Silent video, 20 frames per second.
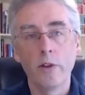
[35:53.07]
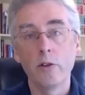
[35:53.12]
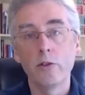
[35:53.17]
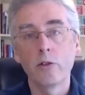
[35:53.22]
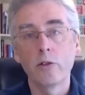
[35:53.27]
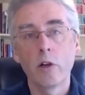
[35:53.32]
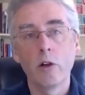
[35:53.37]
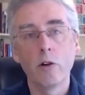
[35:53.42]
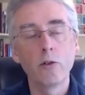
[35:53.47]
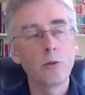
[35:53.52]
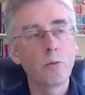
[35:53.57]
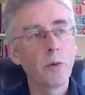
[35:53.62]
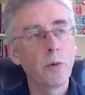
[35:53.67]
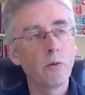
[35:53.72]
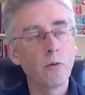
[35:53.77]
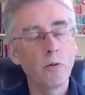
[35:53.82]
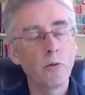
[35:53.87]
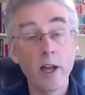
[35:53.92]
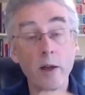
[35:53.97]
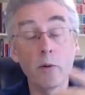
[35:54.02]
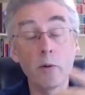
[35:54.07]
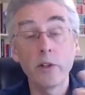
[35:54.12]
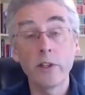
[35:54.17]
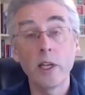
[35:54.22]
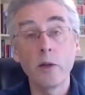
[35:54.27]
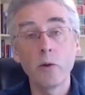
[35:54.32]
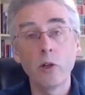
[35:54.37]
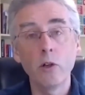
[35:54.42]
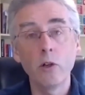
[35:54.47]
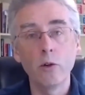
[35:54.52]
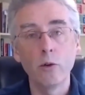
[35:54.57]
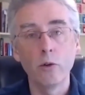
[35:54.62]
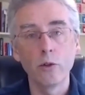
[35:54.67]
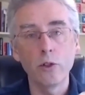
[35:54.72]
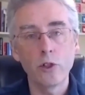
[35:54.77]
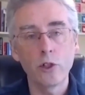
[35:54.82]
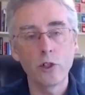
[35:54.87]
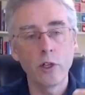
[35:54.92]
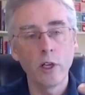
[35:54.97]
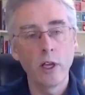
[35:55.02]
goals. But right when they were
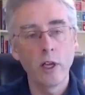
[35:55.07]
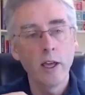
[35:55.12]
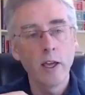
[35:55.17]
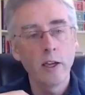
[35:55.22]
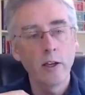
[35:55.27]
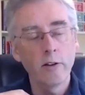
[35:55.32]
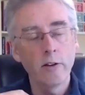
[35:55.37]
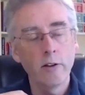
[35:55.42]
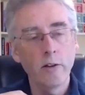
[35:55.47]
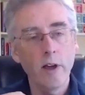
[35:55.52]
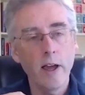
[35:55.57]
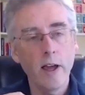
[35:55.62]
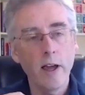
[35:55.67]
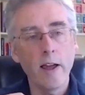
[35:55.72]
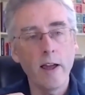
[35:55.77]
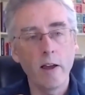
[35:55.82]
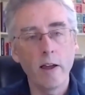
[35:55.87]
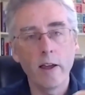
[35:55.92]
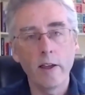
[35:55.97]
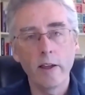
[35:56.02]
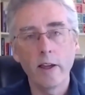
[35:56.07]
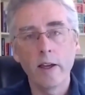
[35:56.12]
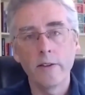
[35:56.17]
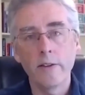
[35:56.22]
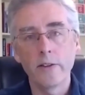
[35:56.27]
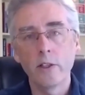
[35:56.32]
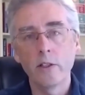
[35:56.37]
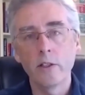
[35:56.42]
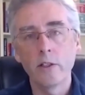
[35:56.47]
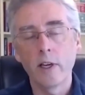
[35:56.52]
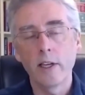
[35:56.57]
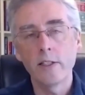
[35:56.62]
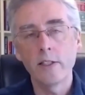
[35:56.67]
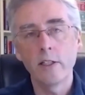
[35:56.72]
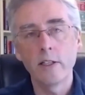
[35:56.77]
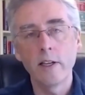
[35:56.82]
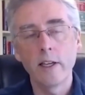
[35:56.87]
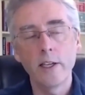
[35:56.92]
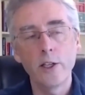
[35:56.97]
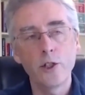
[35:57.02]
launched, at the
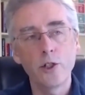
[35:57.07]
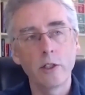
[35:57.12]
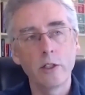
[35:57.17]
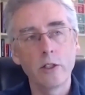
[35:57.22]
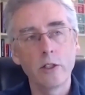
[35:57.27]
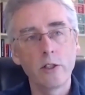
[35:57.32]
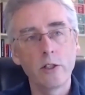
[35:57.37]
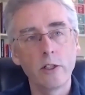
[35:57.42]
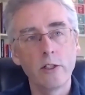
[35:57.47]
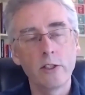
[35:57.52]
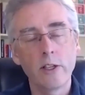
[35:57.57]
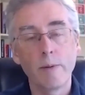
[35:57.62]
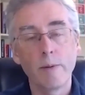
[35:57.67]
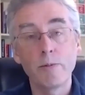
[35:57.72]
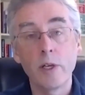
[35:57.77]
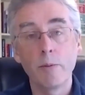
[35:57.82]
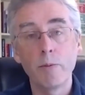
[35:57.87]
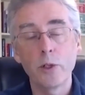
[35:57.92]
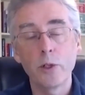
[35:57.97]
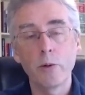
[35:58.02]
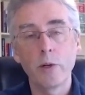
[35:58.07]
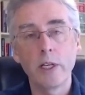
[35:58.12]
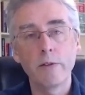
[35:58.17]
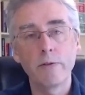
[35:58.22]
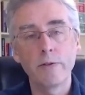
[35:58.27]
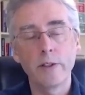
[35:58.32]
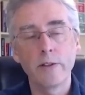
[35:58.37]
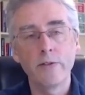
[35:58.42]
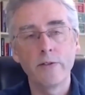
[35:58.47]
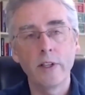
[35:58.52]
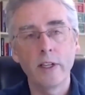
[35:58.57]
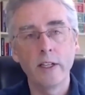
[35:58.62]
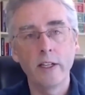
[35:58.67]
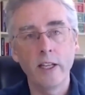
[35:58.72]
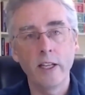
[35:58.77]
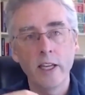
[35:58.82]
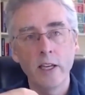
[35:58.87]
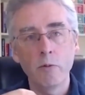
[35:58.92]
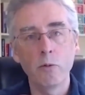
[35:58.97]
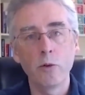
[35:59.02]
United Nations in September 2015,
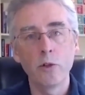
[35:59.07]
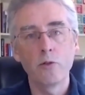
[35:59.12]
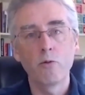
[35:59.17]
it was